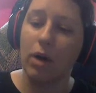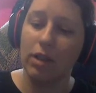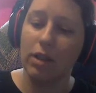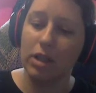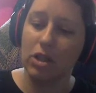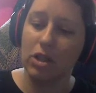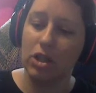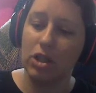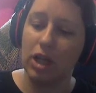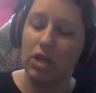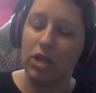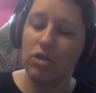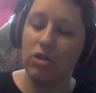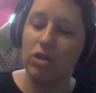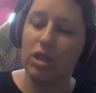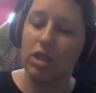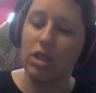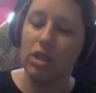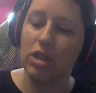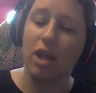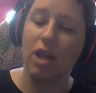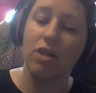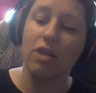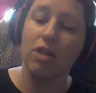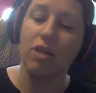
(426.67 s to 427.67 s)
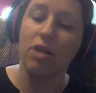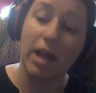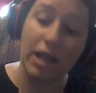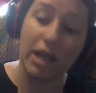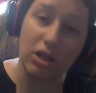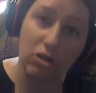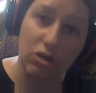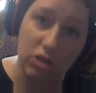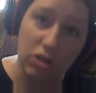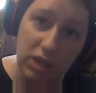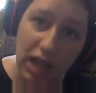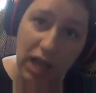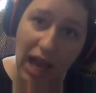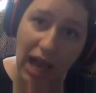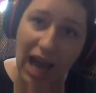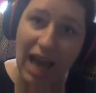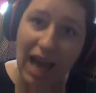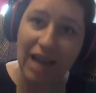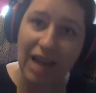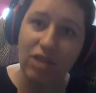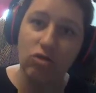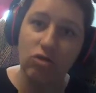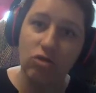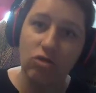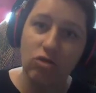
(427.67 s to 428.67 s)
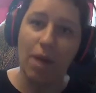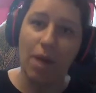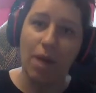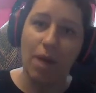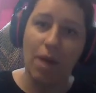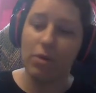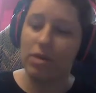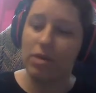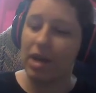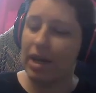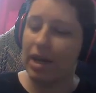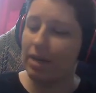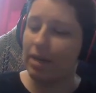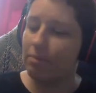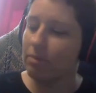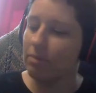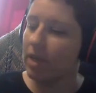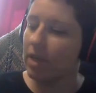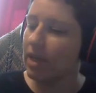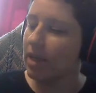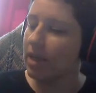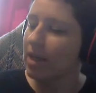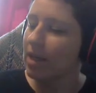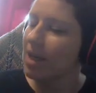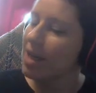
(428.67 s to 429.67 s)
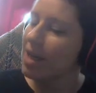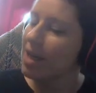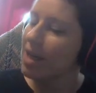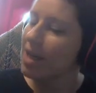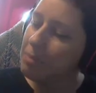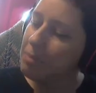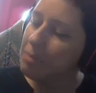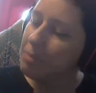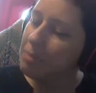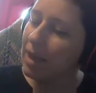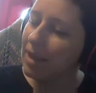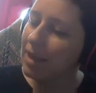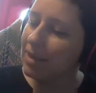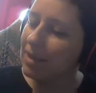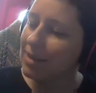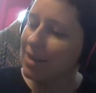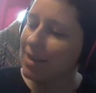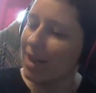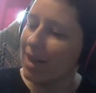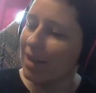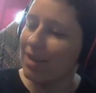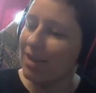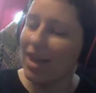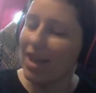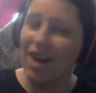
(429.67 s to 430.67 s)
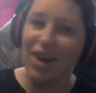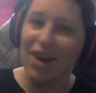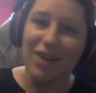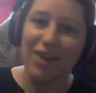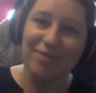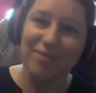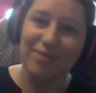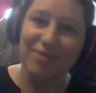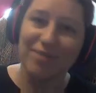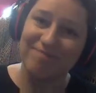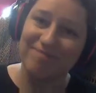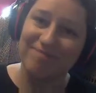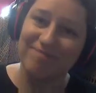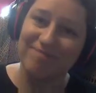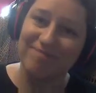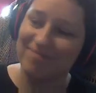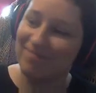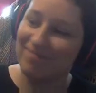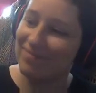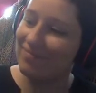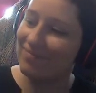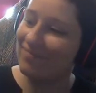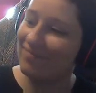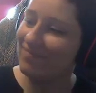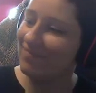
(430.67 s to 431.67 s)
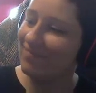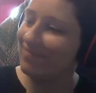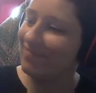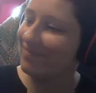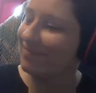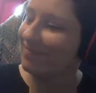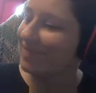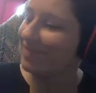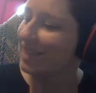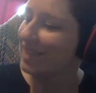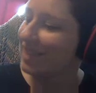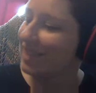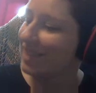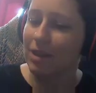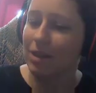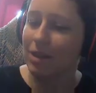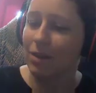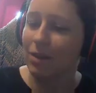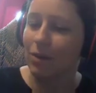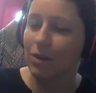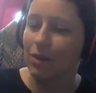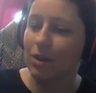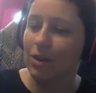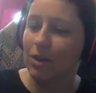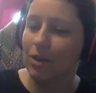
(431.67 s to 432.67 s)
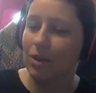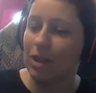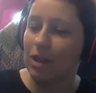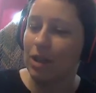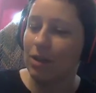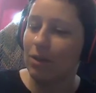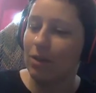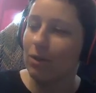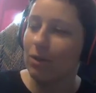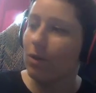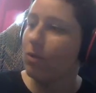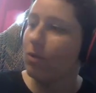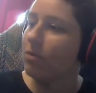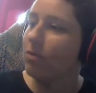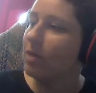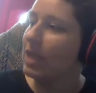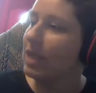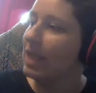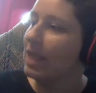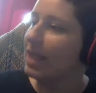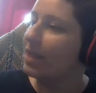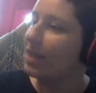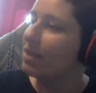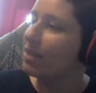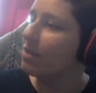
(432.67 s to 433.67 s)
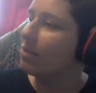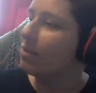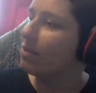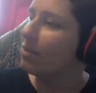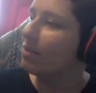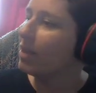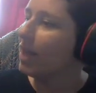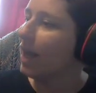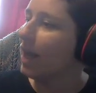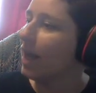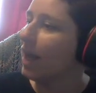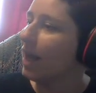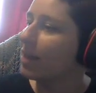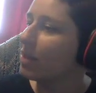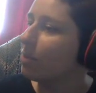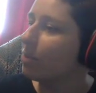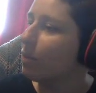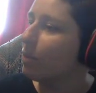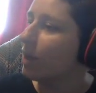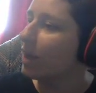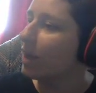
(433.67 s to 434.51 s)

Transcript: want to change this color. I can just eyedropper that thing, but it's not there. Mm-hmm. Red, orange, yellow, green. So next